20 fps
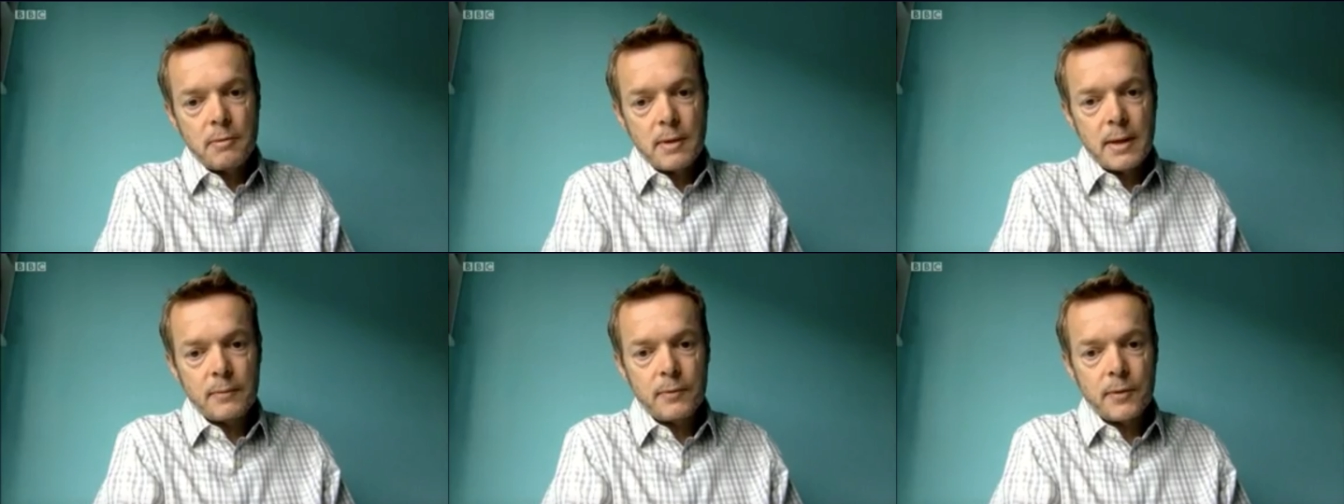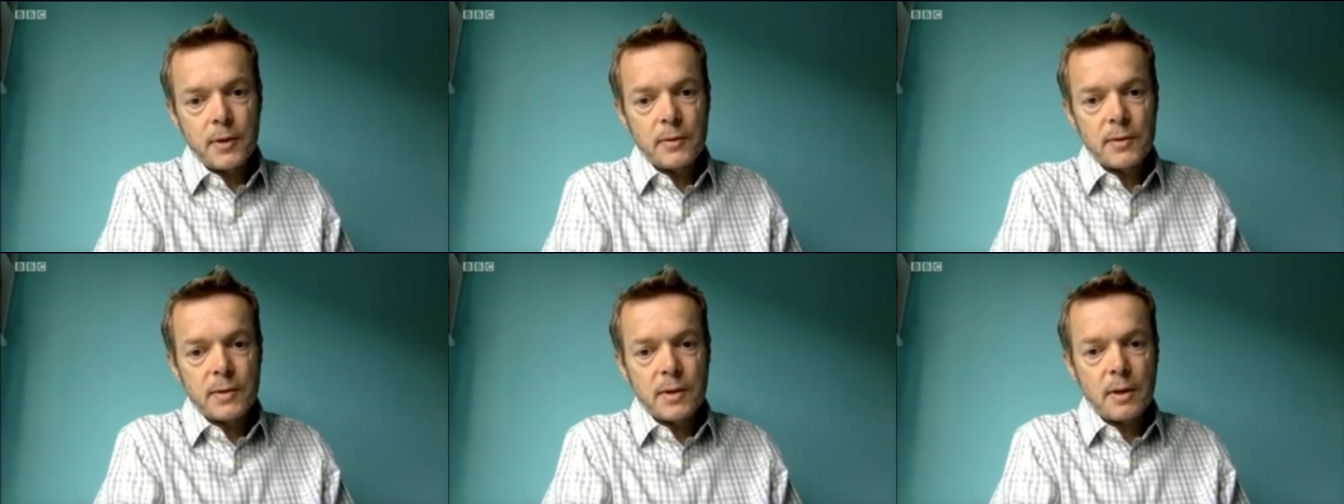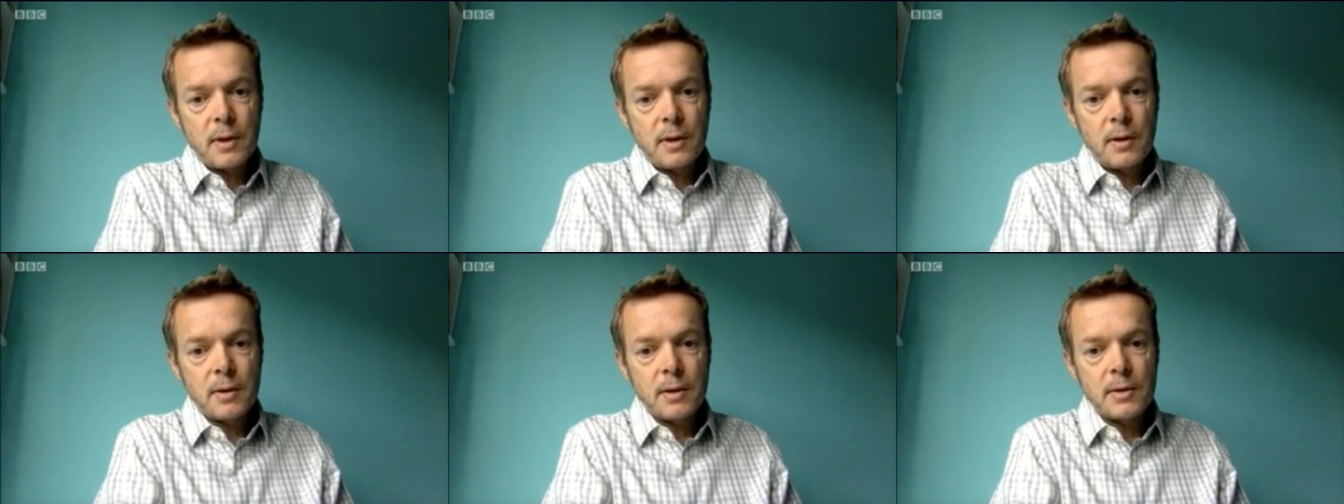around those
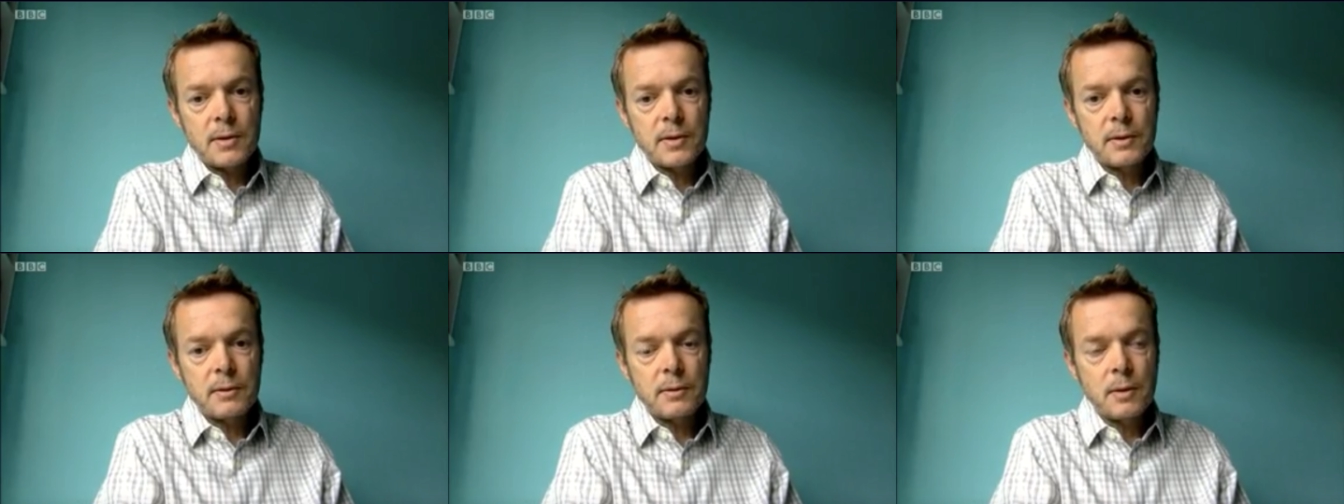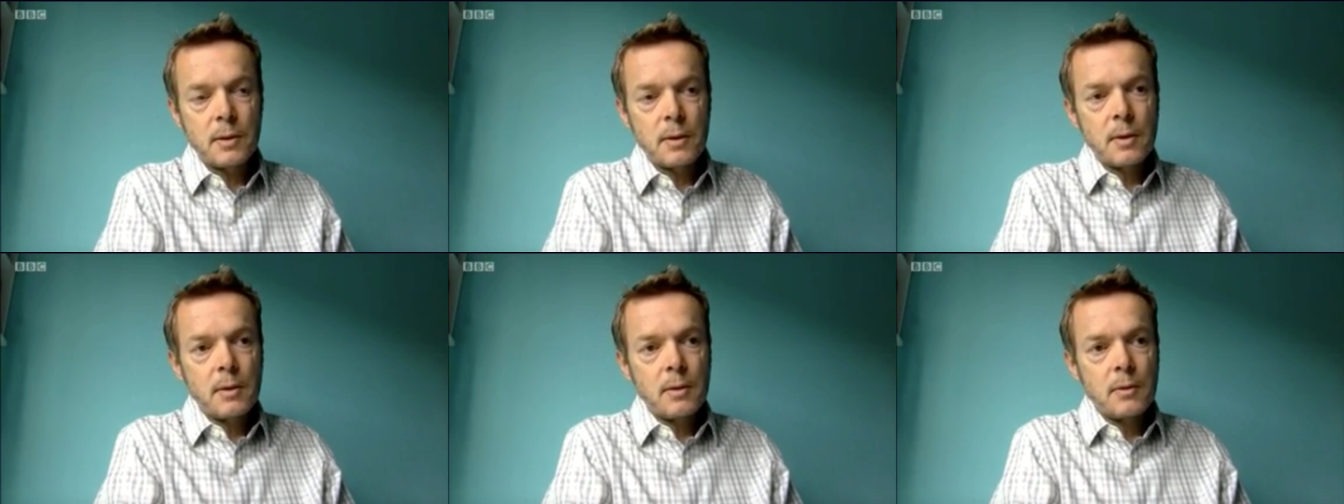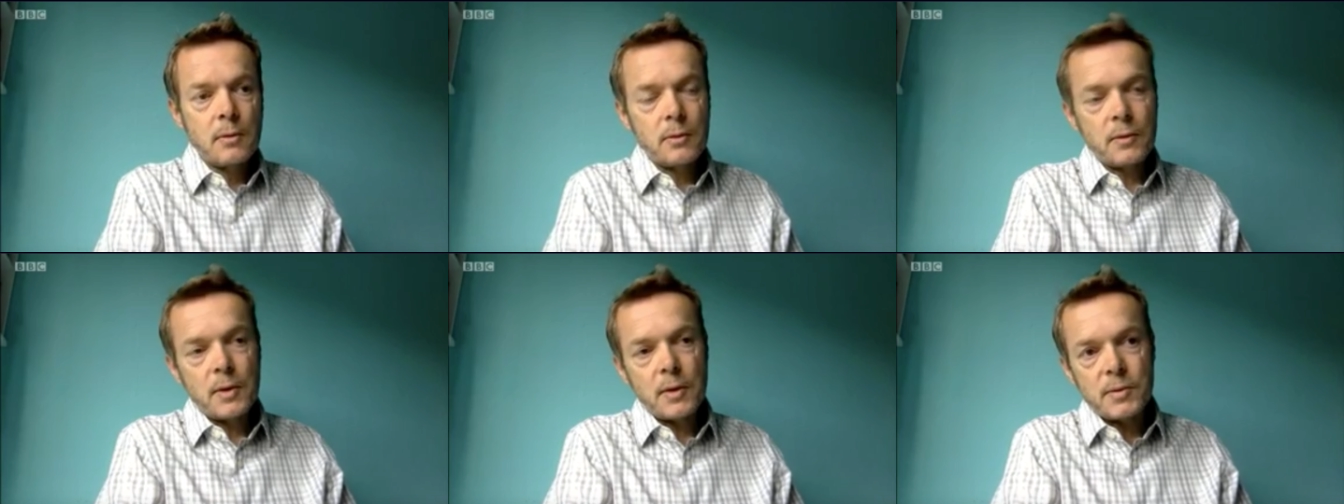harder to
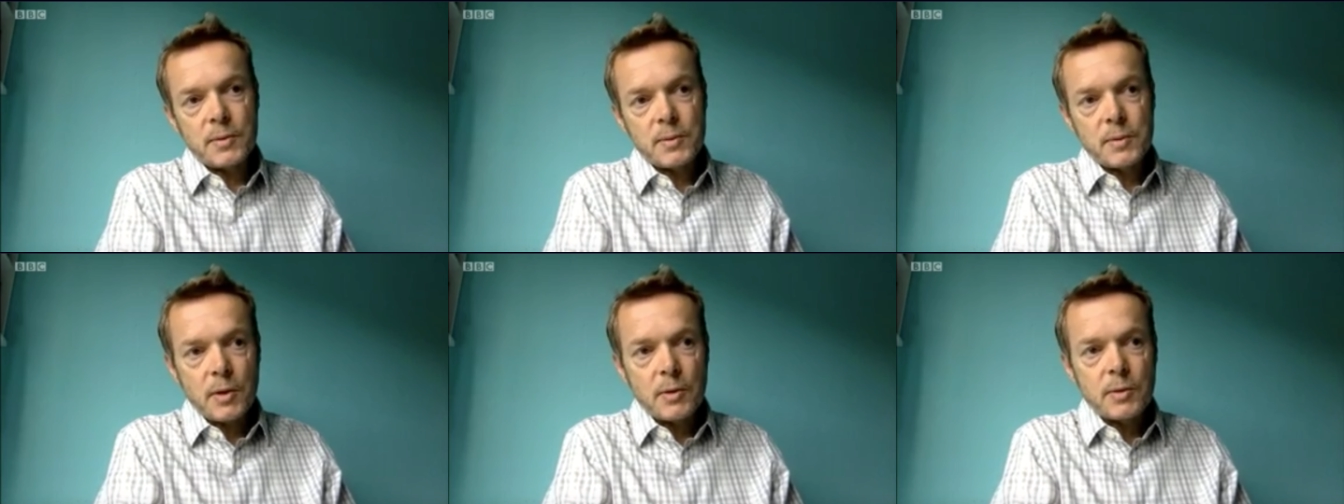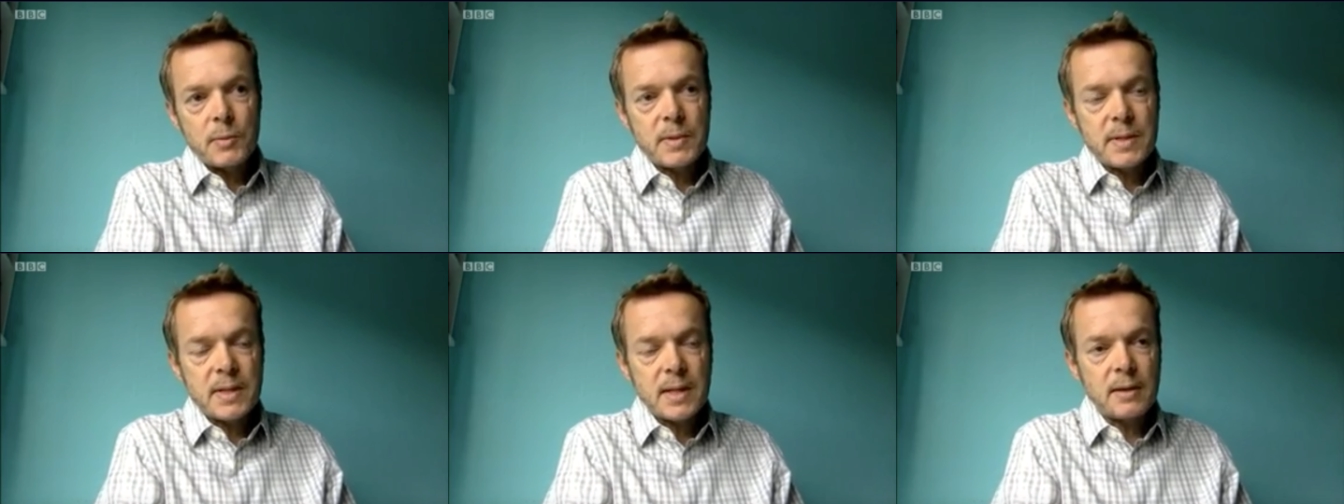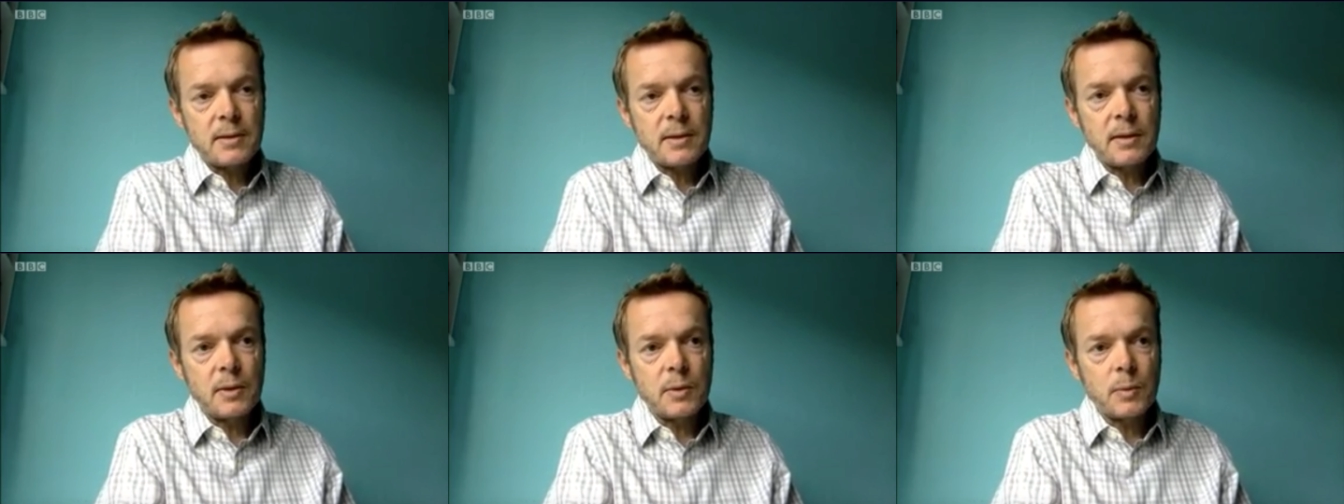or those those
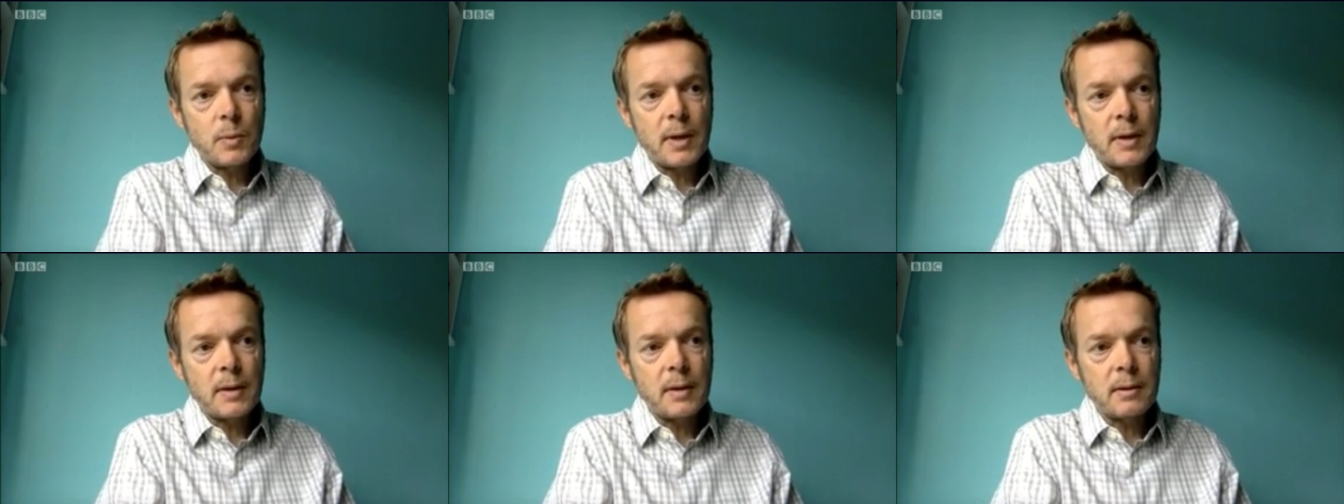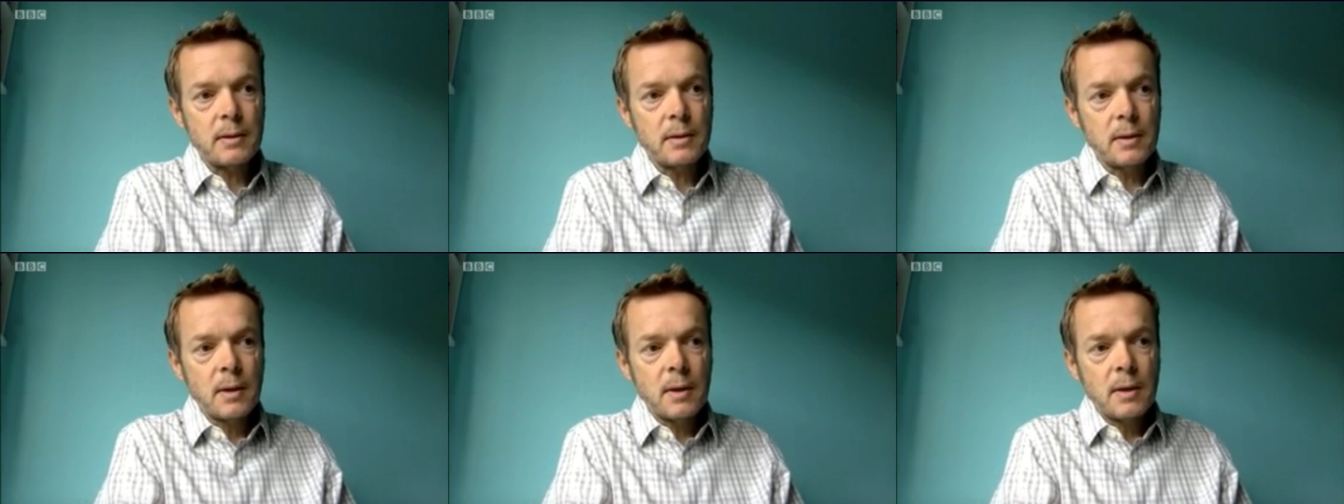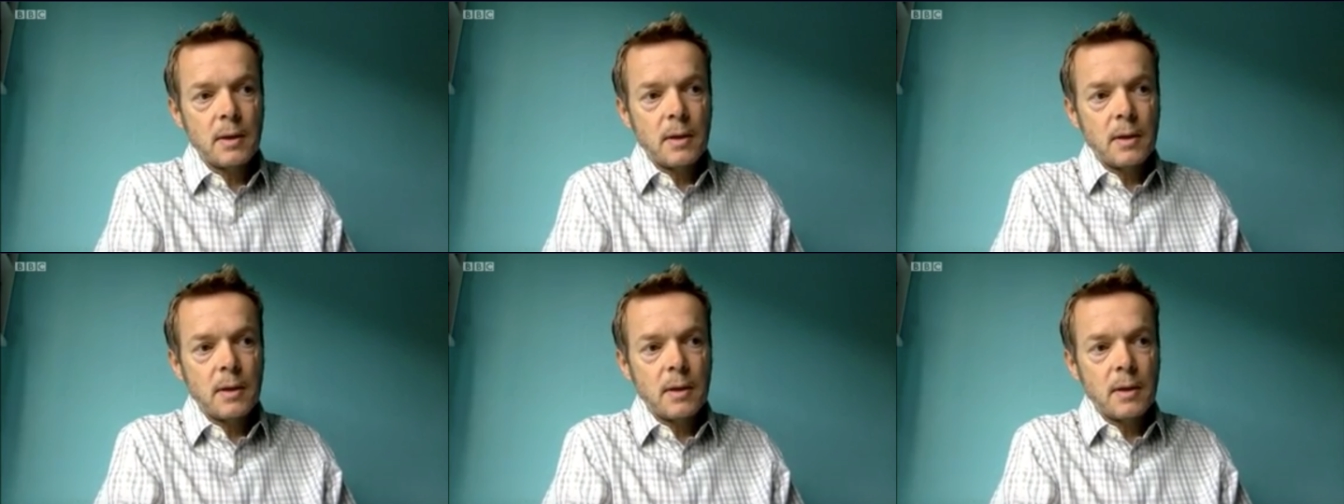settings where the